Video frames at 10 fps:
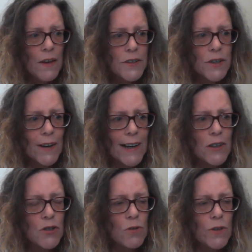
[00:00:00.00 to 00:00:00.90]
So I
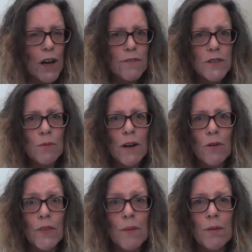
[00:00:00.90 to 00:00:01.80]
get drawn over to where
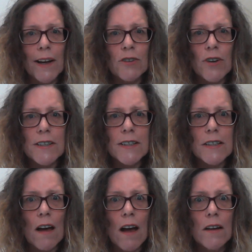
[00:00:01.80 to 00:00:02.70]
all their black dresses
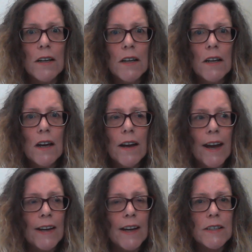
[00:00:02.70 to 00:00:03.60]
are,
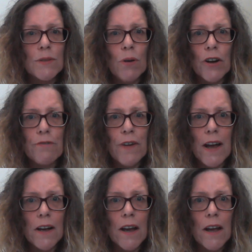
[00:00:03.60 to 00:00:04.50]
and guess what I
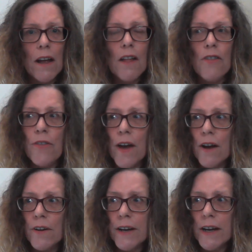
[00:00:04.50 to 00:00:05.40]
found?
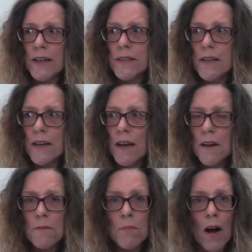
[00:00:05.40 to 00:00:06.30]
There it is,
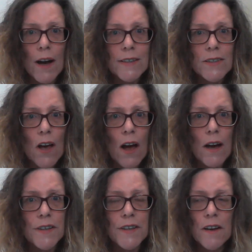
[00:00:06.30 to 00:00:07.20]
my
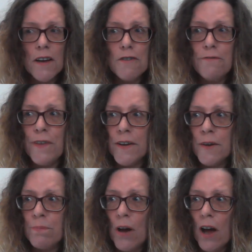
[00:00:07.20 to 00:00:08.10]
size,
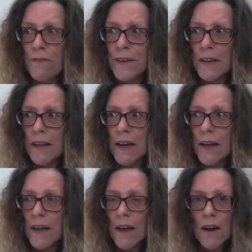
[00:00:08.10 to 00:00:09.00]
fitted perfectly.
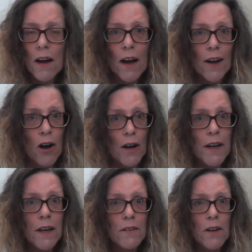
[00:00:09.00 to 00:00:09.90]
I got
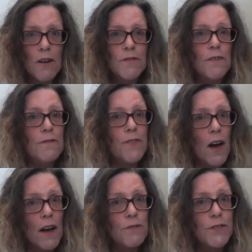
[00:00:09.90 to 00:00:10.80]
it for
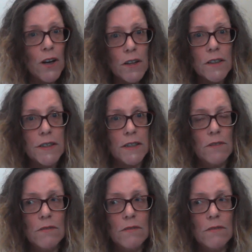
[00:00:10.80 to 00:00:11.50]
five dollars.